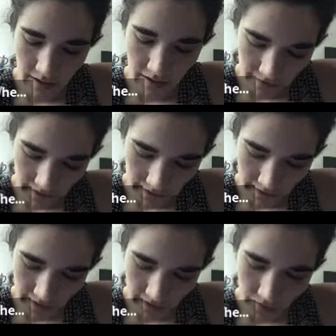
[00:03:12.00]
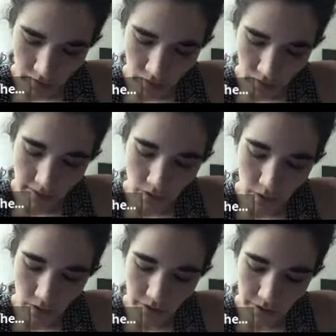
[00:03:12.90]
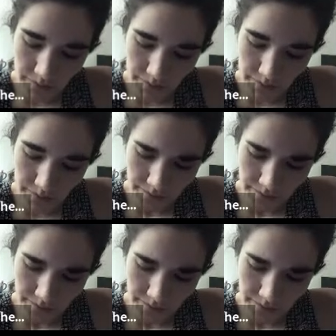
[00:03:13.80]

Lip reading: of exotic four manifolds.